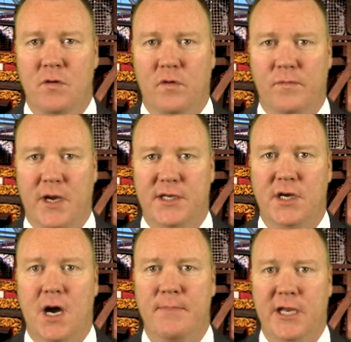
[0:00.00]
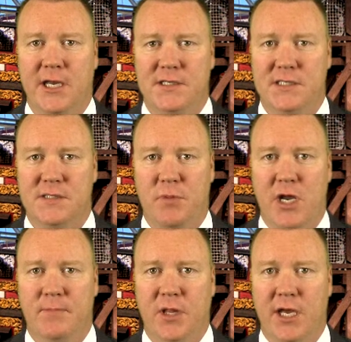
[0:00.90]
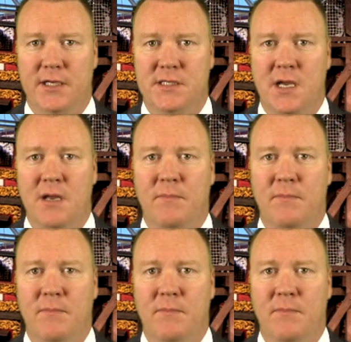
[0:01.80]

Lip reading: with my top against the spread plays,